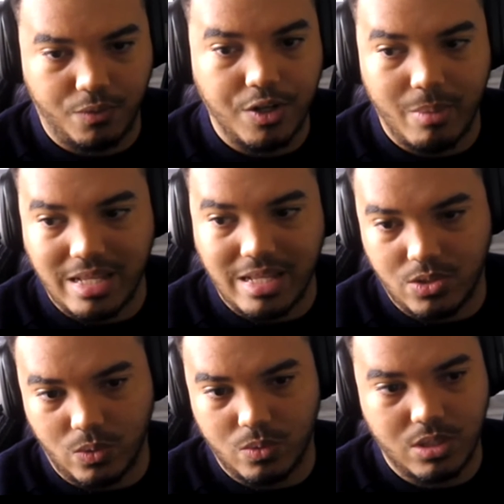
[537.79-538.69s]

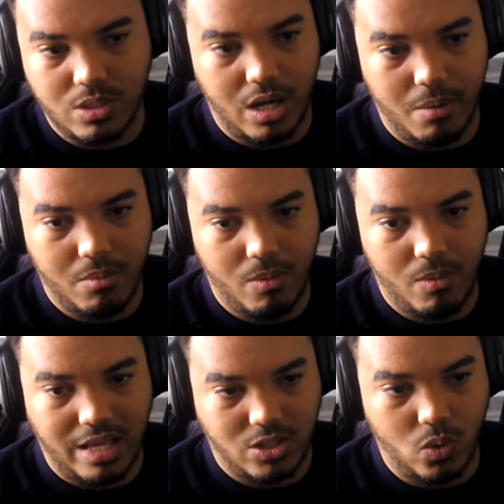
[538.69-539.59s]
fundamentals
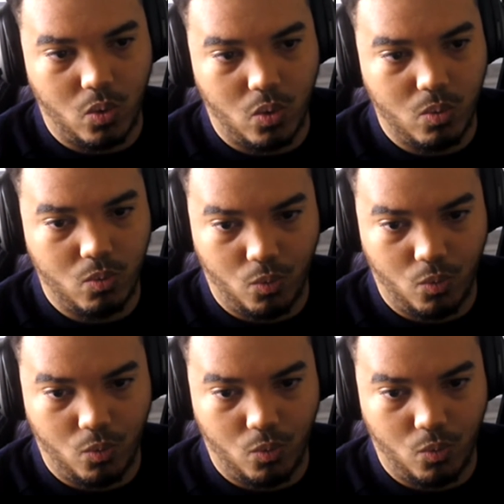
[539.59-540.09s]
at school